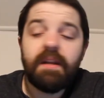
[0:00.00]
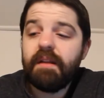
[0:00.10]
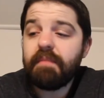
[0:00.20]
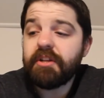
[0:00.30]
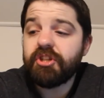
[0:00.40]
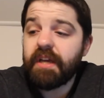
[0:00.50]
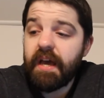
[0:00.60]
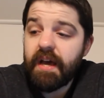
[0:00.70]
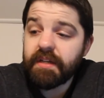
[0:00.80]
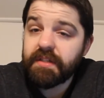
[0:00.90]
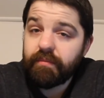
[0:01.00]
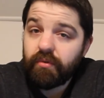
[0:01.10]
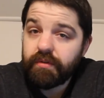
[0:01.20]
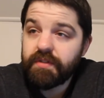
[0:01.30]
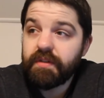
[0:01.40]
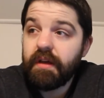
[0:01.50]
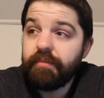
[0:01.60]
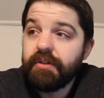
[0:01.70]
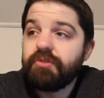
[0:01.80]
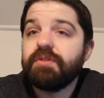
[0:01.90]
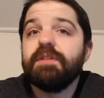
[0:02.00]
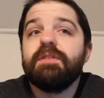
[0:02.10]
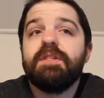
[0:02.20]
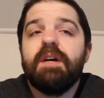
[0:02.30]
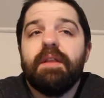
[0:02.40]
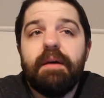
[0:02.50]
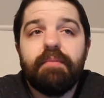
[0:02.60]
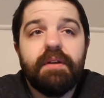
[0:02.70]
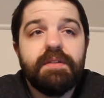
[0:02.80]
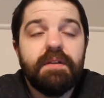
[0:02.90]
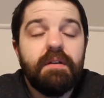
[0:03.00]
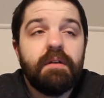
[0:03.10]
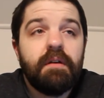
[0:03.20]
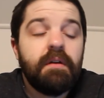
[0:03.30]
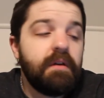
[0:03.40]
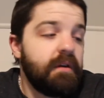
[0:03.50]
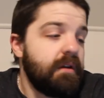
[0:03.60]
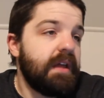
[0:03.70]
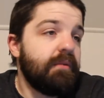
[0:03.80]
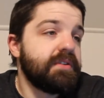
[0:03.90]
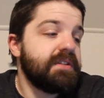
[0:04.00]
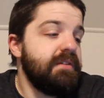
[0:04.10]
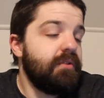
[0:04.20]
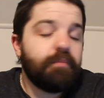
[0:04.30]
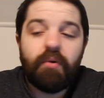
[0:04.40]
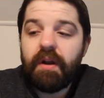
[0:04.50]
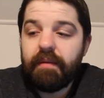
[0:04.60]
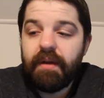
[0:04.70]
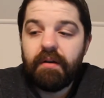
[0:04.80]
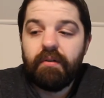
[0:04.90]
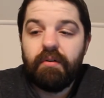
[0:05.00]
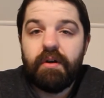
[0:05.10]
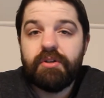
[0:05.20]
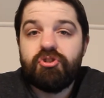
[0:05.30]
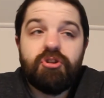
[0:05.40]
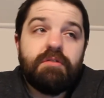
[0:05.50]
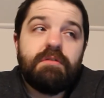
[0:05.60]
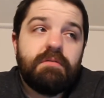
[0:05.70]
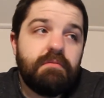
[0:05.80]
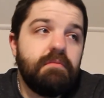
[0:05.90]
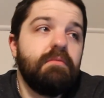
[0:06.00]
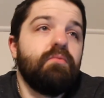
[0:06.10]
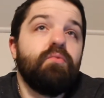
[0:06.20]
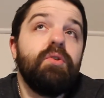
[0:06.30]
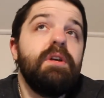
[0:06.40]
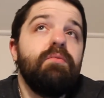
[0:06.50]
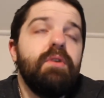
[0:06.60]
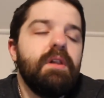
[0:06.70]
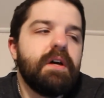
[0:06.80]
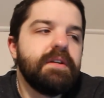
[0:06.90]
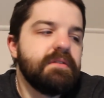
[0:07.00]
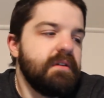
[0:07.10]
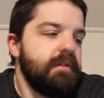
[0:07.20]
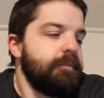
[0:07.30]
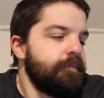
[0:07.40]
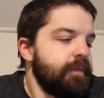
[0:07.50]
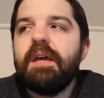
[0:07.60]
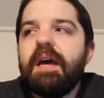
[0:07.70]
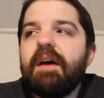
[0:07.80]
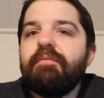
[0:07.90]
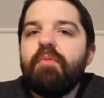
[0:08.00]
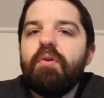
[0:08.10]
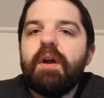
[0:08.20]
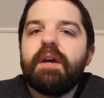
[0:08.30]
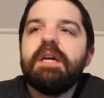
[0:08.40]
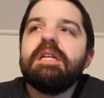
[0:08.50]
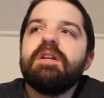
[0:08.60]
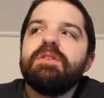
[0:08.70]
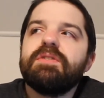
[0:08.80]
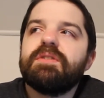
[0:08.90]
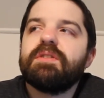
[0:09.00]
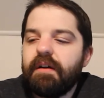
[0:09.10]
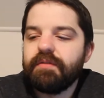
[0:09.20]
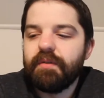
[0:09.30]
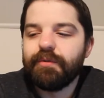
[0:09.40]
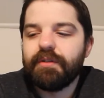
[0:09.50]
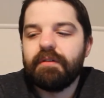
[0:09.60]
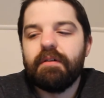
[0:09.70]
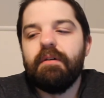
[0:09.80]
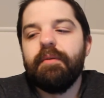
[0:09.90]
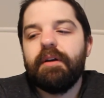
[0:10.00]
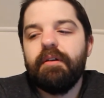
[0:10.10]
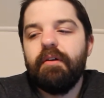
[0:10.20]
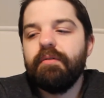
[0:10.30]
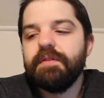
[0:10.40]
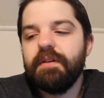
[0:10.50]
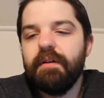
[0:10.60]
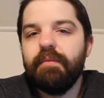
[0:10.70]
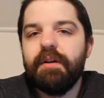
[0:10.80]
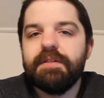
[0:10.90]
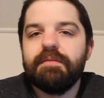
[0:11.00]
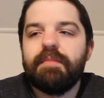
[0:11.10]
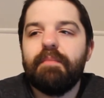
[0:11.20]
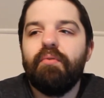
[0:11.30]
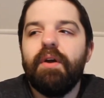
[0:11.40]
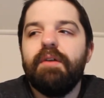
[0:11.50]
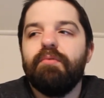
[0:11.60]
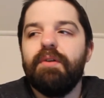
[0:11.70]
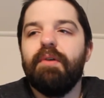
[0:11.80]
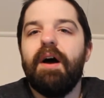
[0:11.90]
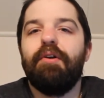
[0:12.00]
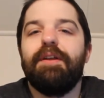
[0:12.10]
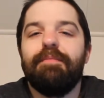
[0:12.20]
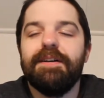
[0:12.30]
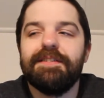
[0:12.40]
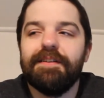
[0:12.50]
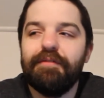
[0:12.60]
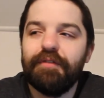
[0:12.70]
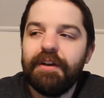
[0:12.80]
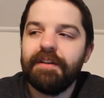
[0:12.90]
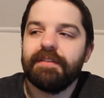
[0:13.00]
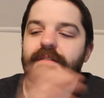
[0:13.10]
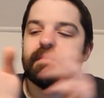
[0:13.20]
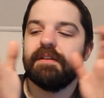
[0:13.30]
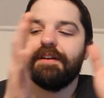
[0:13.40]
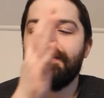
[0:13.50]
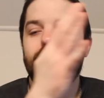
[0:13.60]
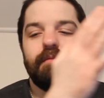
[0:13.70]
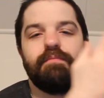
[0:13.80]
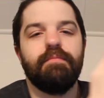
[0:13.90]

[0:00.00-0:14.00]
didn't mention Chaos Emeralds, so that'll be interesting to see how that plays in. That wasn't even a point I made earlier, I just realized it. They could have more echidnas. I was almost gonna call them Echinonas again, but my brain rerouted myself. It's like, no.